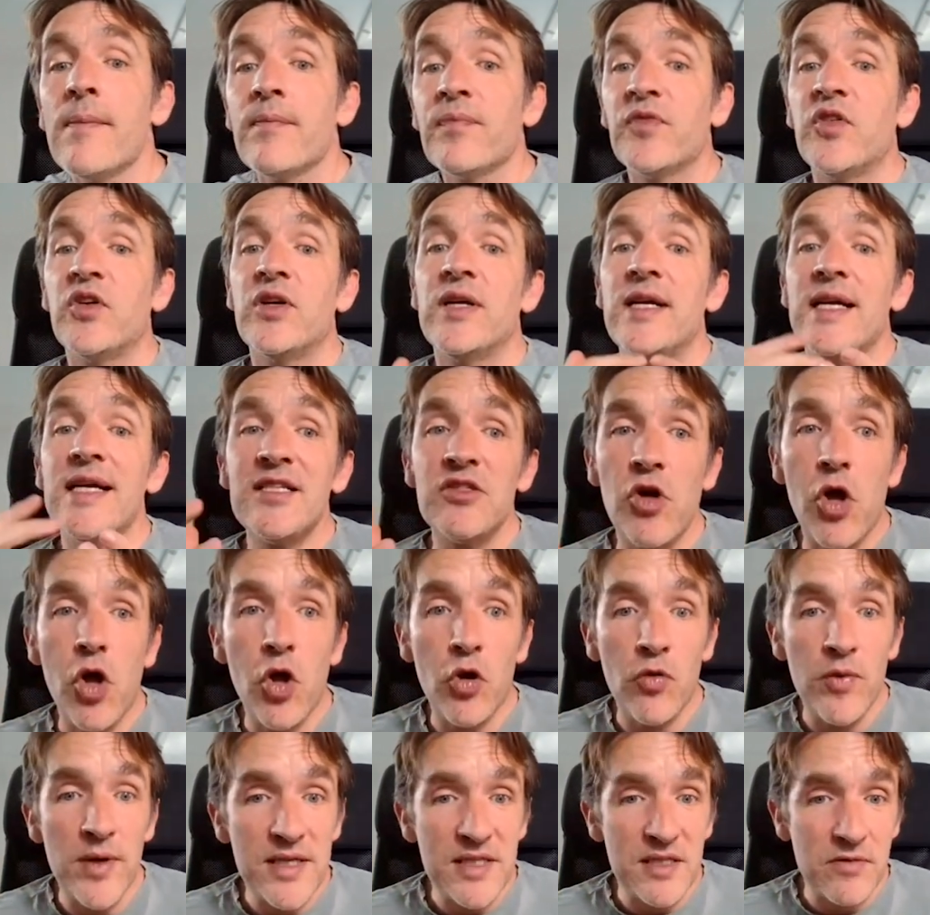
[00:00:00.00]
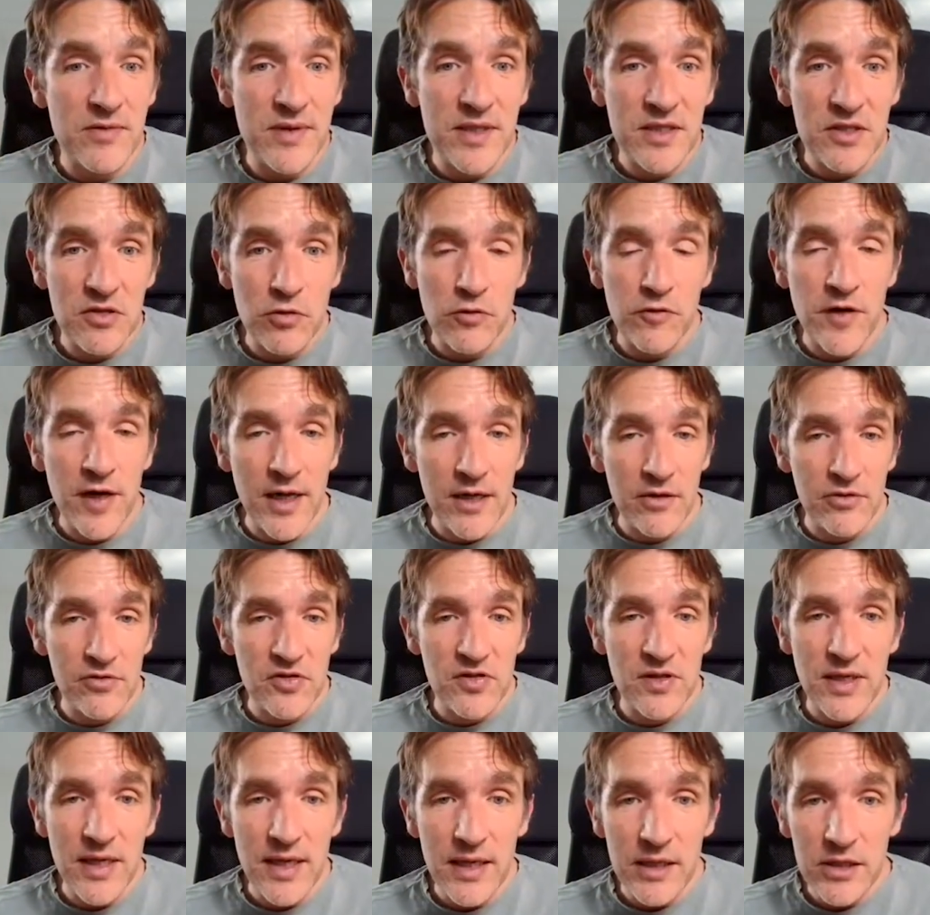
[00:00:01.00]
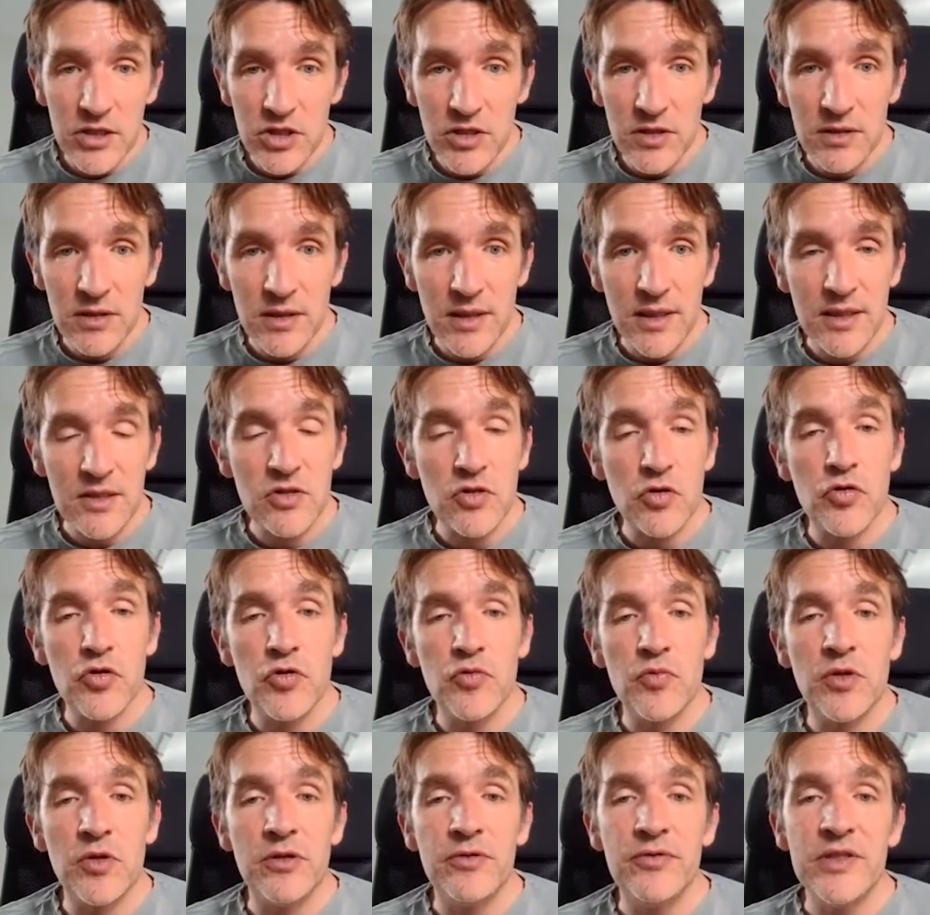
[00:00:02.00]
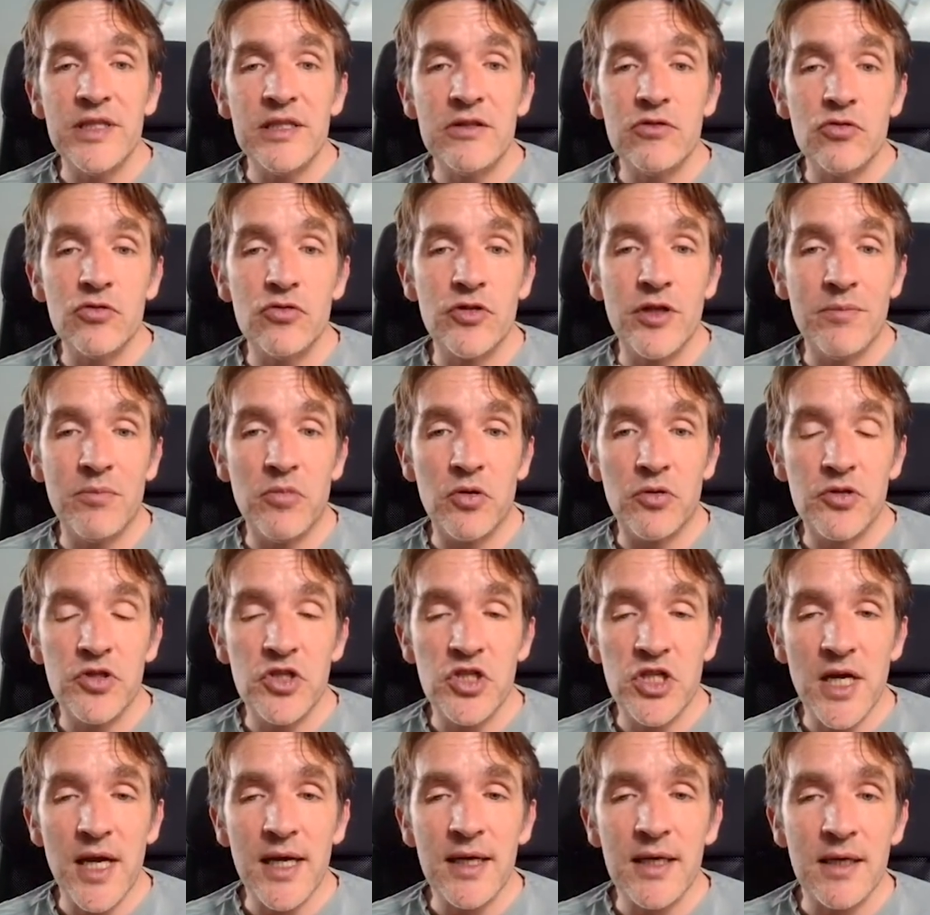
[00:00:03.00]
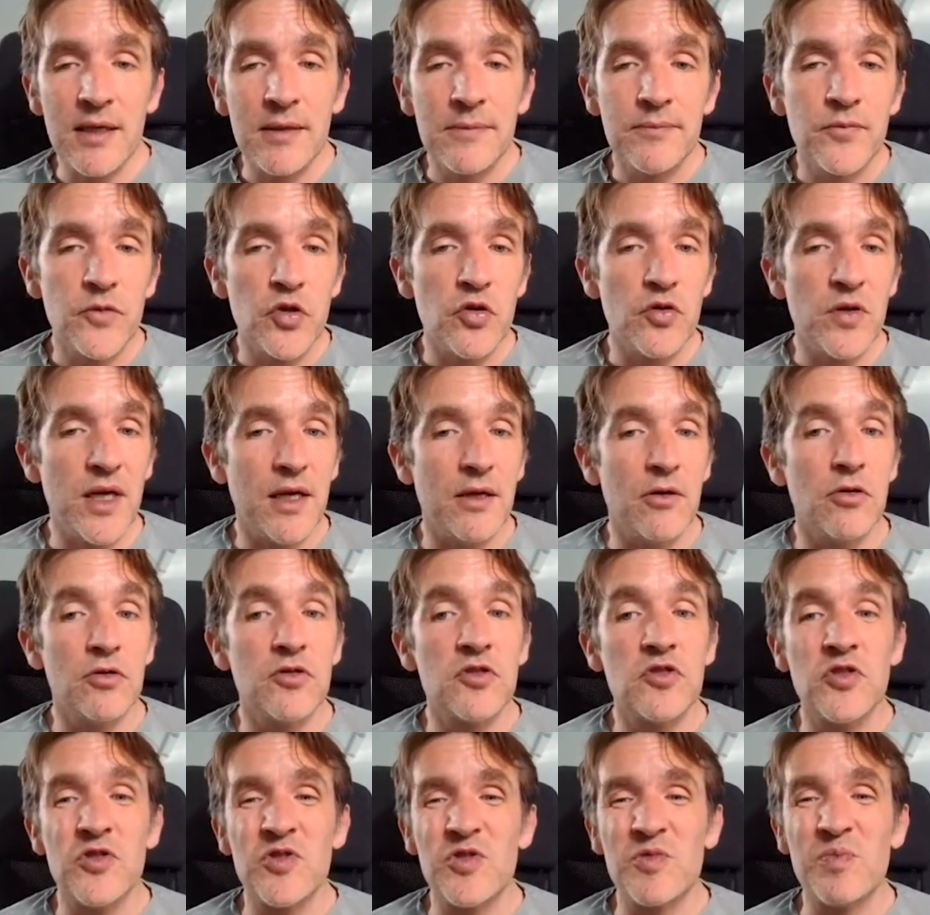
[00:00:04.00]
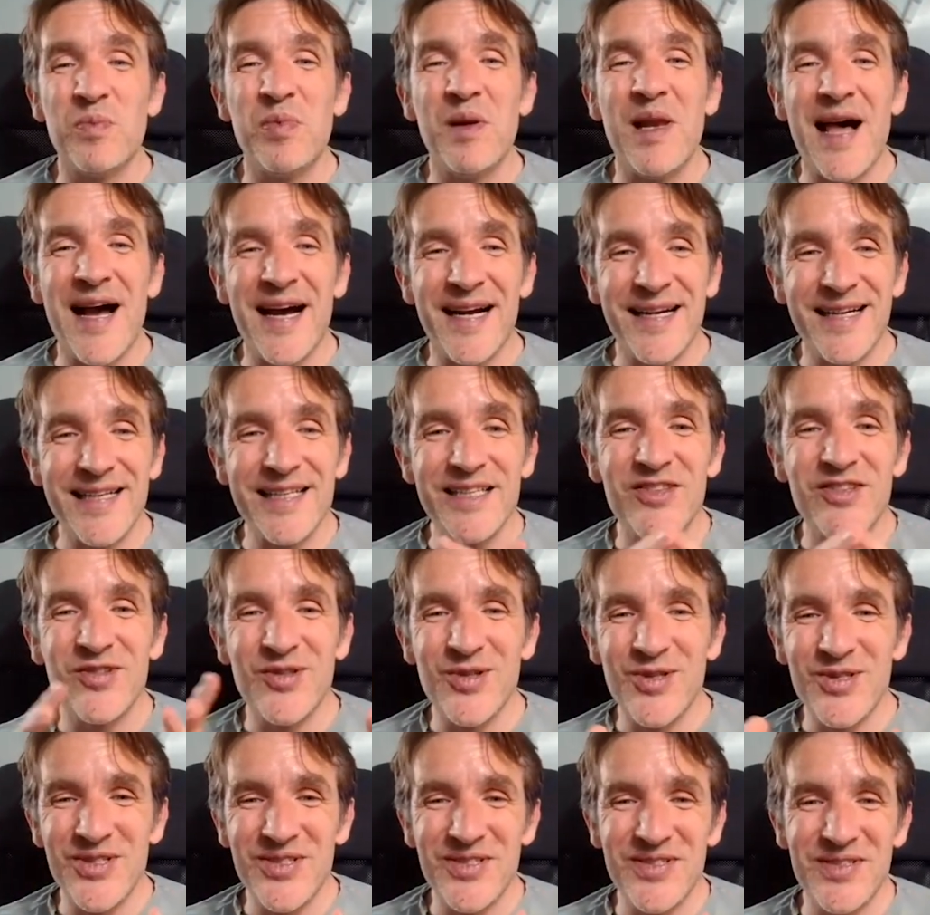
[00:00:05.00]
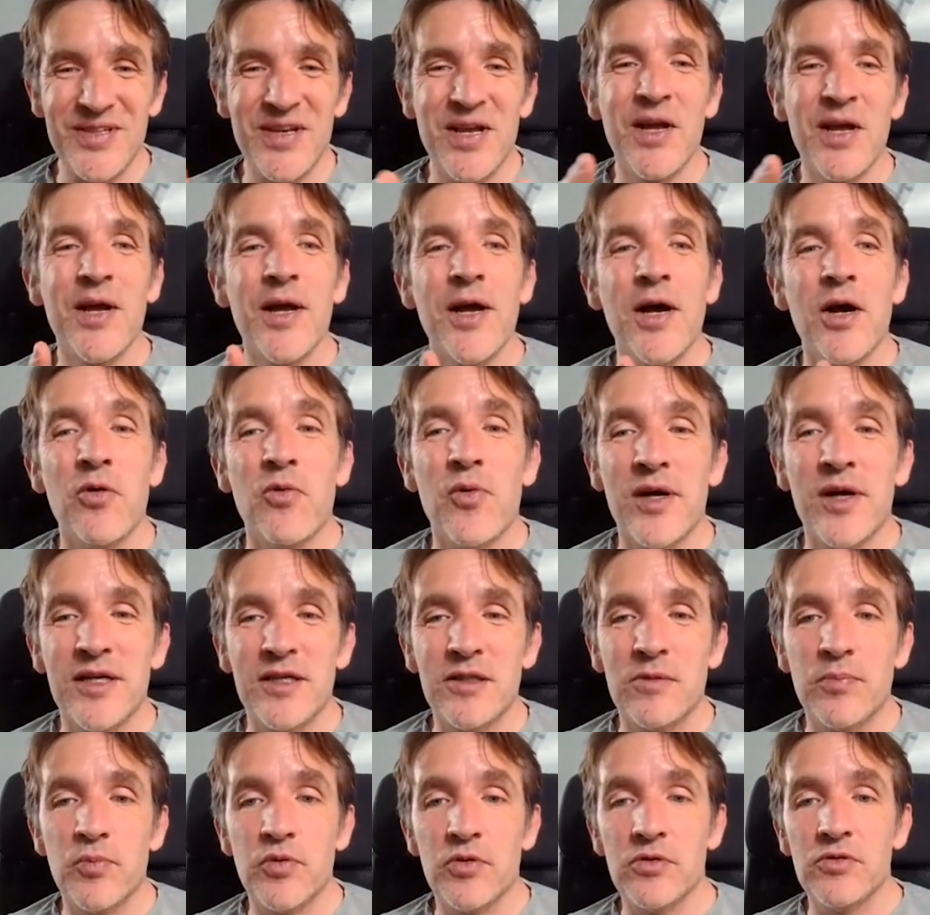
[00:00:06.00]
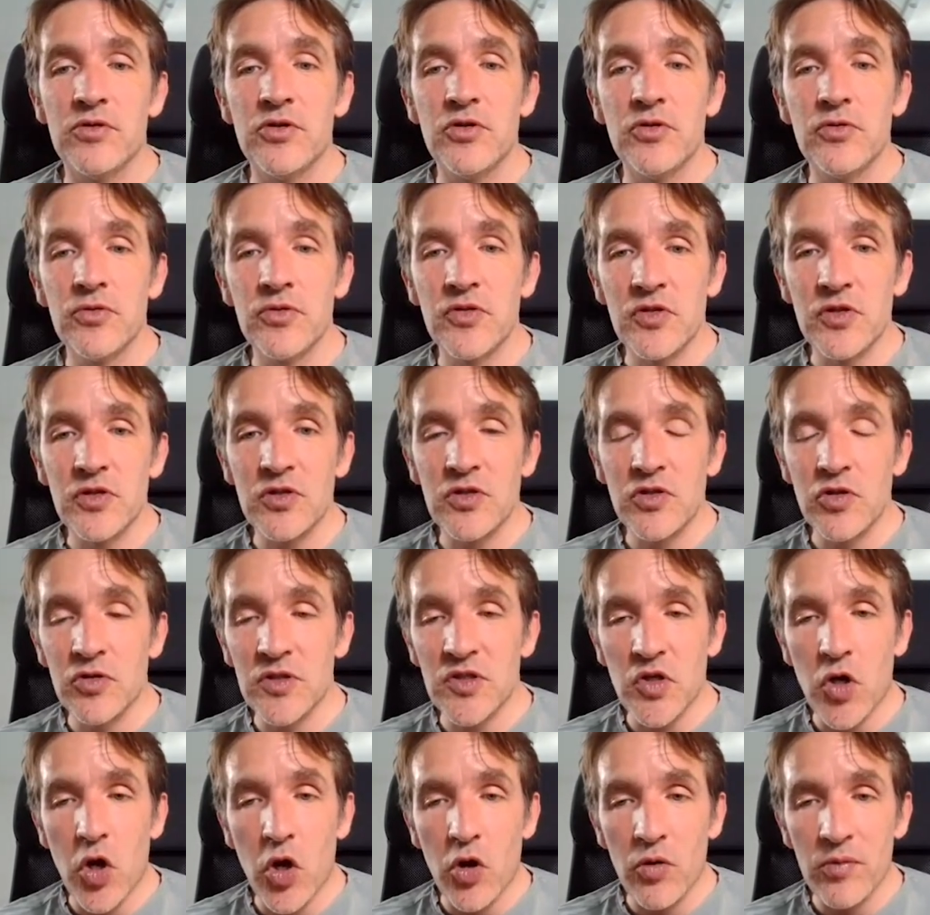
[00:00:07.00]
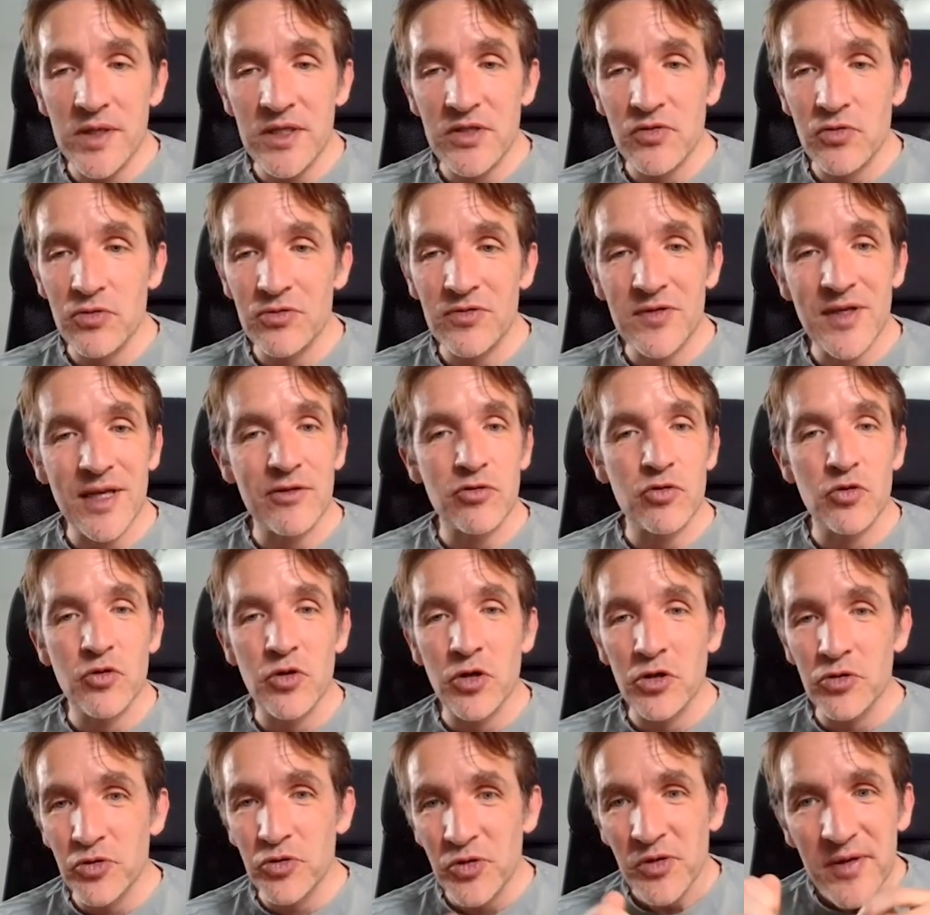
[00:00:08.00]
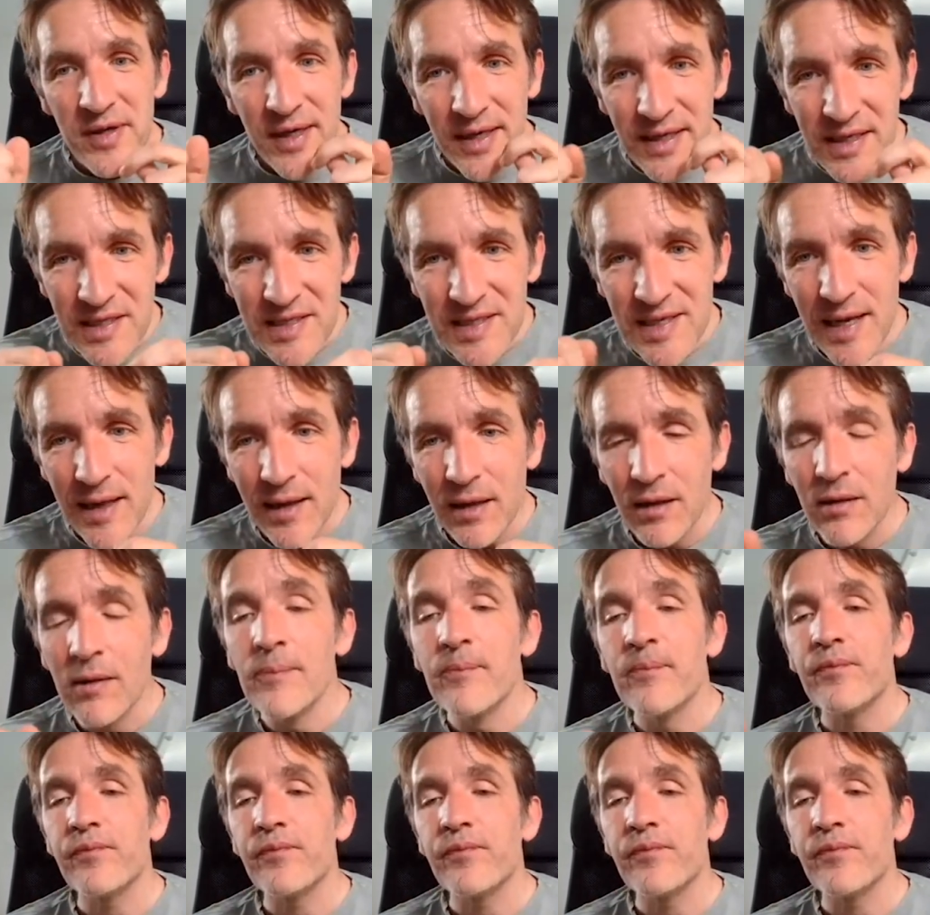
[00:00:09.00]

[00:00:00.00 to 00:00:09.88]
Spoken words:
There is always a risk of hallucination, yeah? So you will need to double check. You cannot just blindly trust what it produces. So it's always good then to go to your Excel